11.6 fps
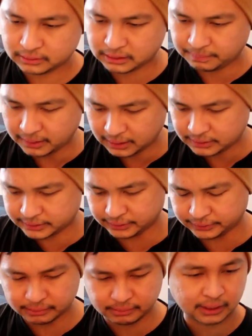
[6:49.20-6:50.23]

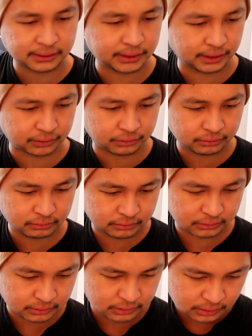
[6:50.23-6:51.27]
Napakasilb naman kasi nito.
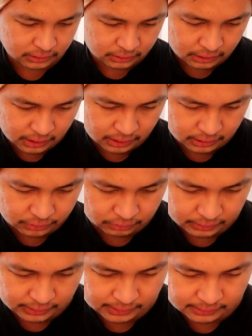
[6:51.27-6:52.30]

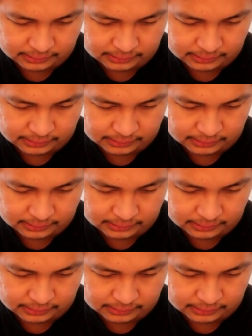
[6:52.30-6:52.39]
Kakaloka.